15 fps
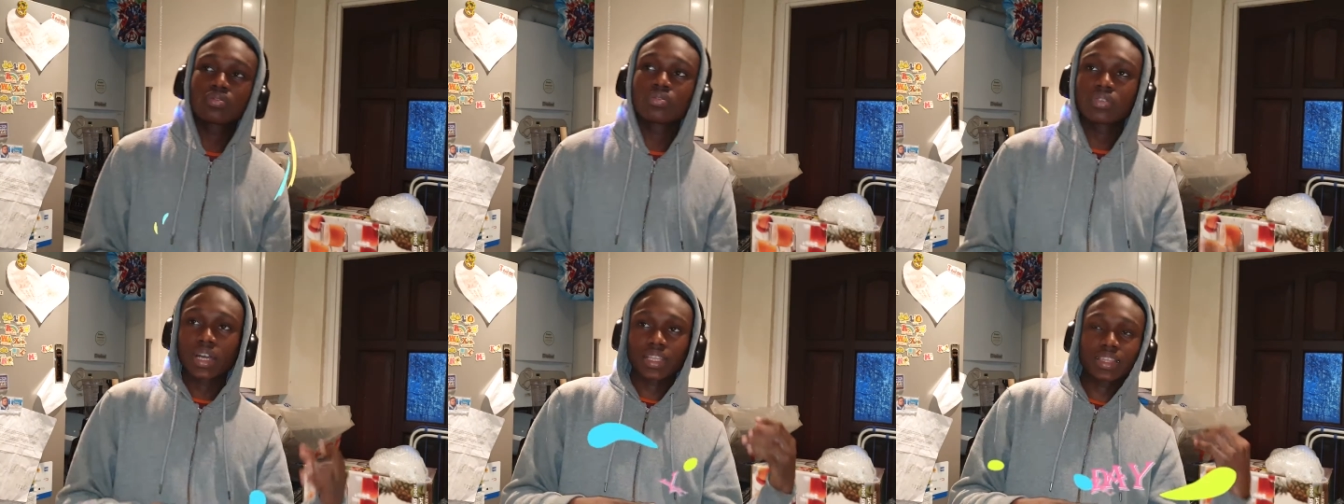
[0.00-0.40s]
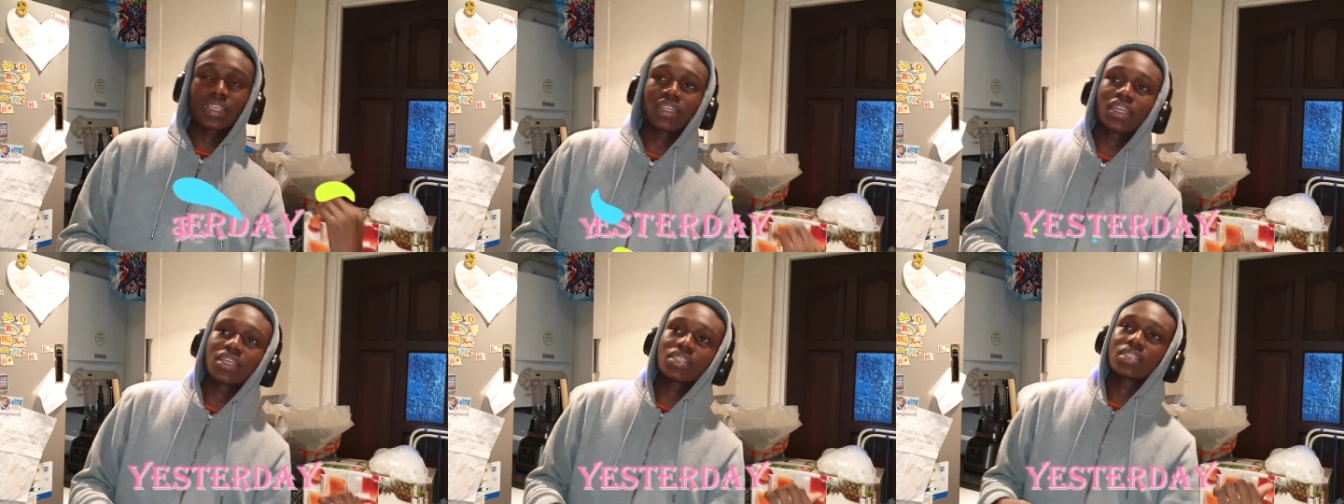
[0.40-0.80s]
I think
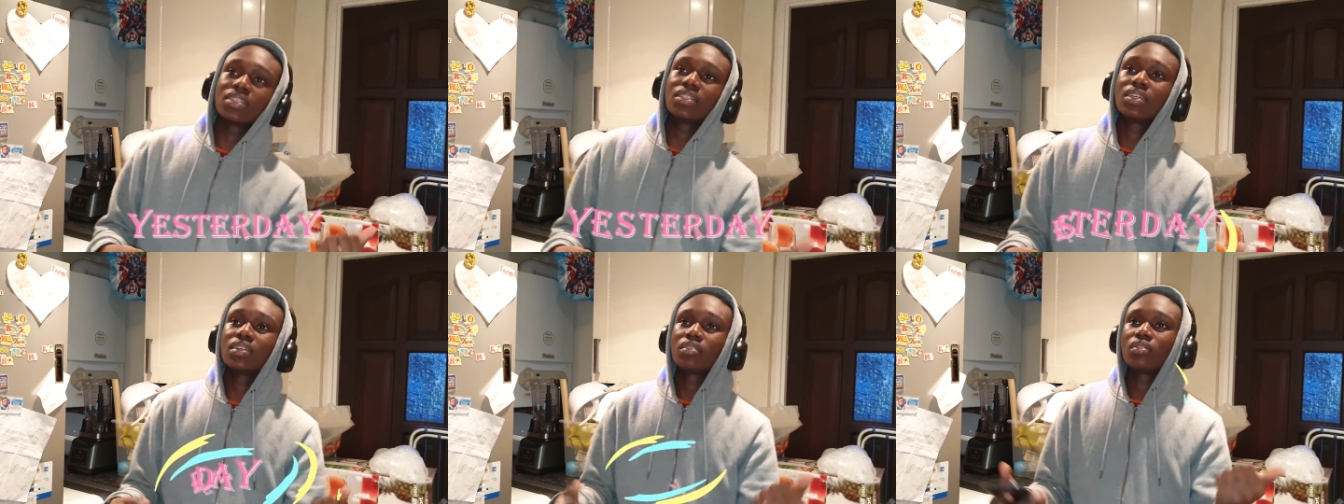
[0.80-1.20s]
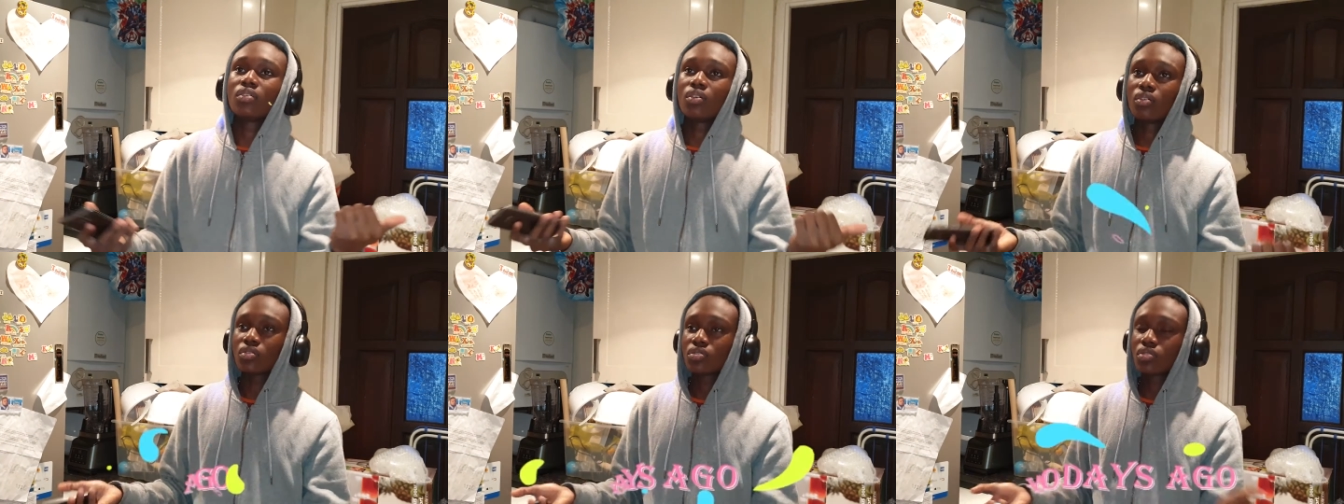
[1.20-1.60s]
yesterday
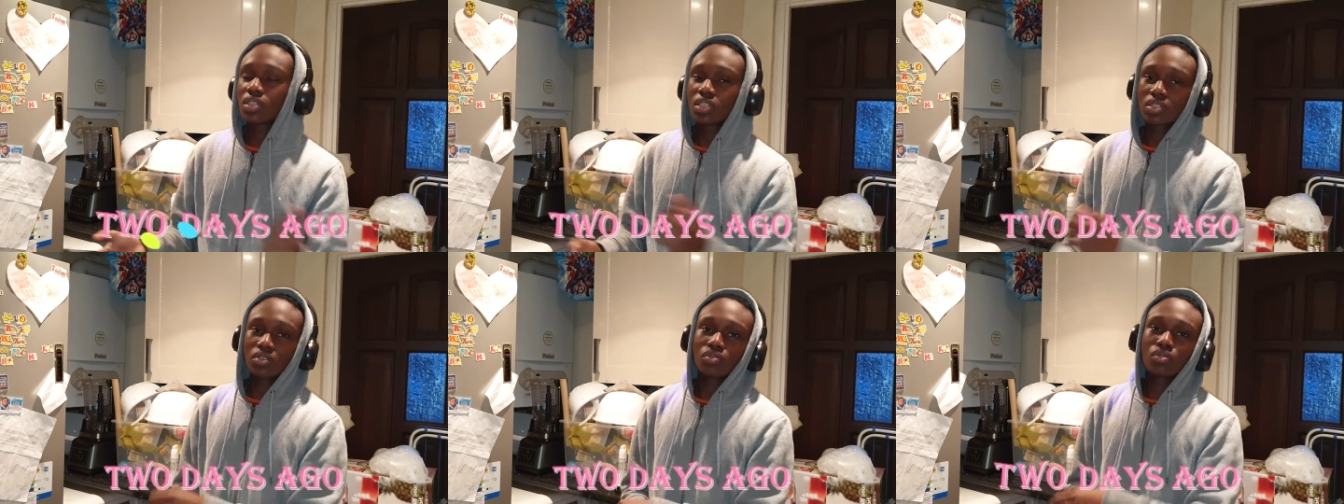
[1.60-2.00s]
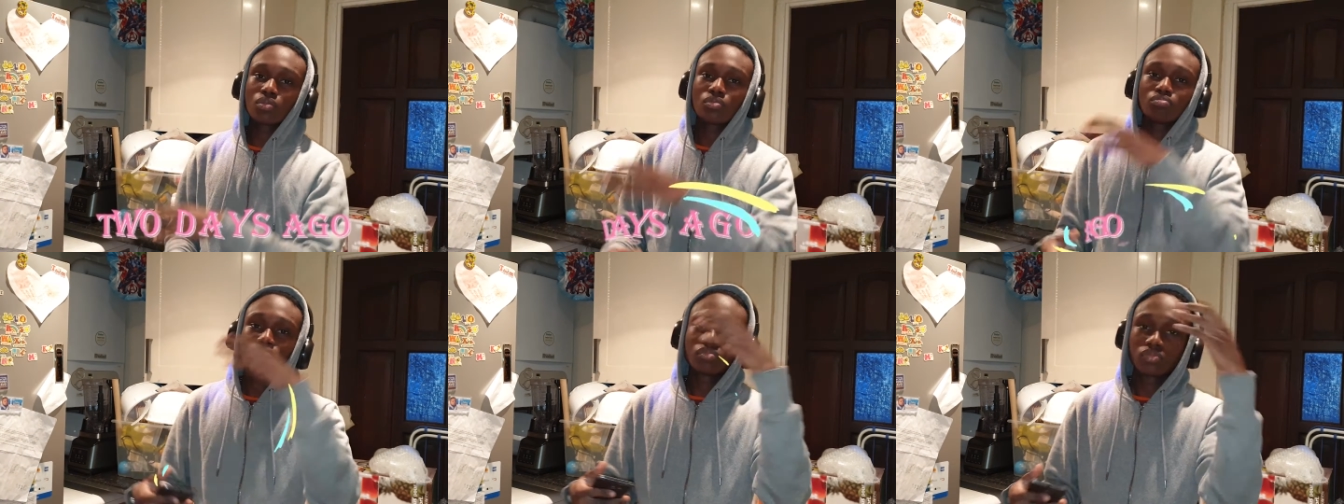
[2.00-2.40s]
or 2 days ago,
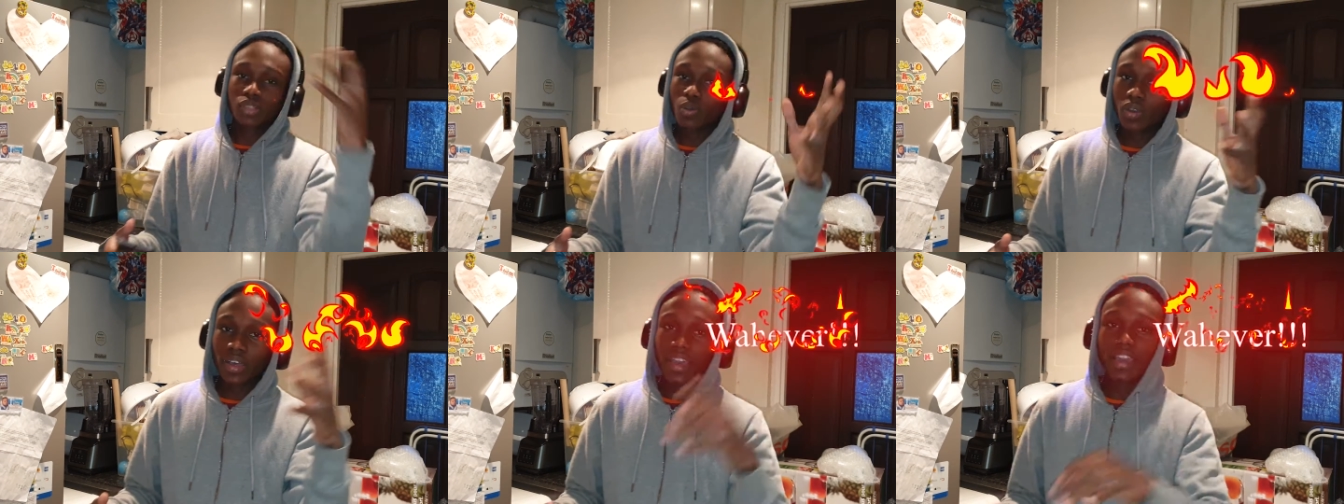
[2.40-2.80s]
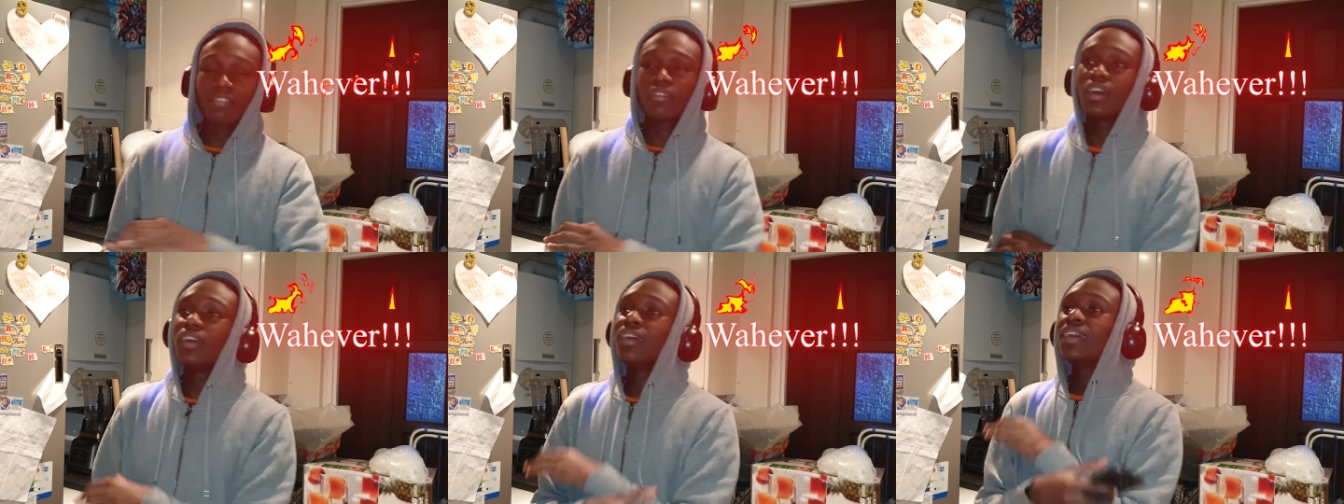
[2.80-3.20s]

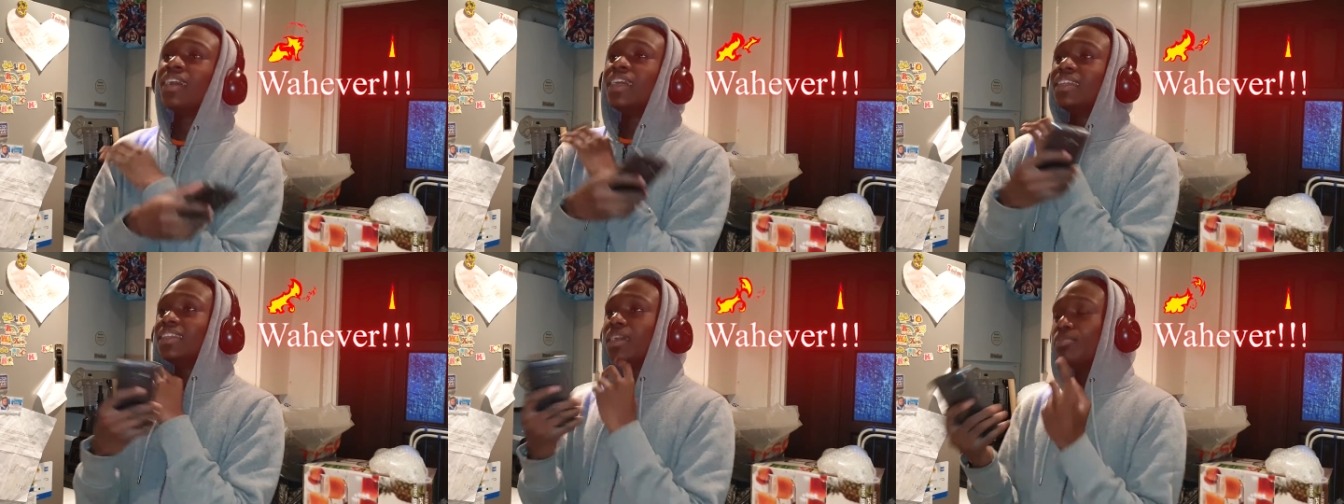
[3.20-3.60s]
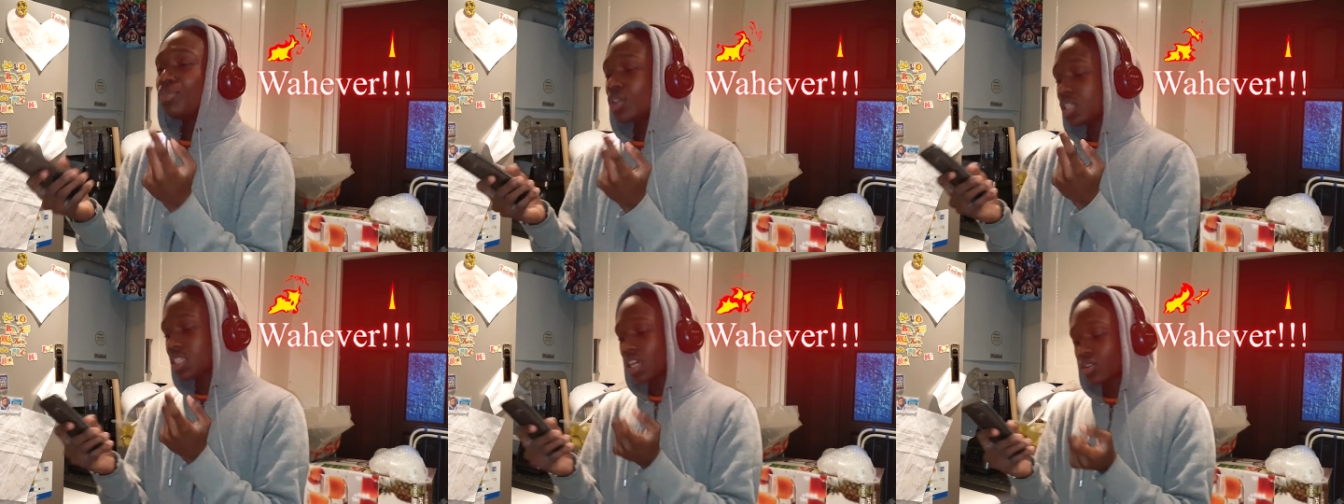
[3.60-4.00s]
whatever, they
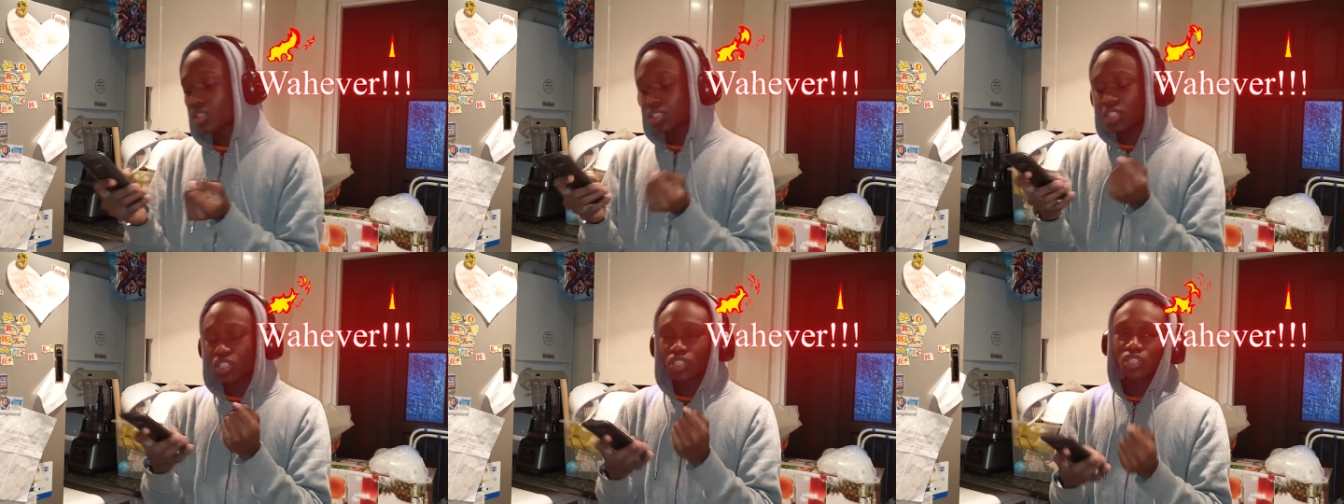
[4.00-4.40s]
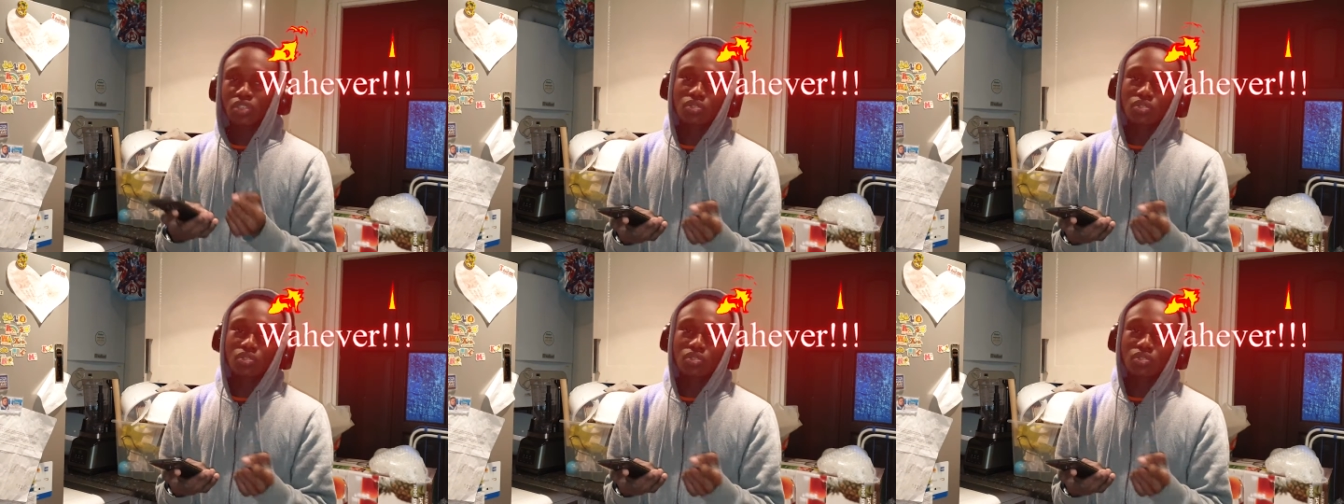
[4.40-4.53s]
brought out the new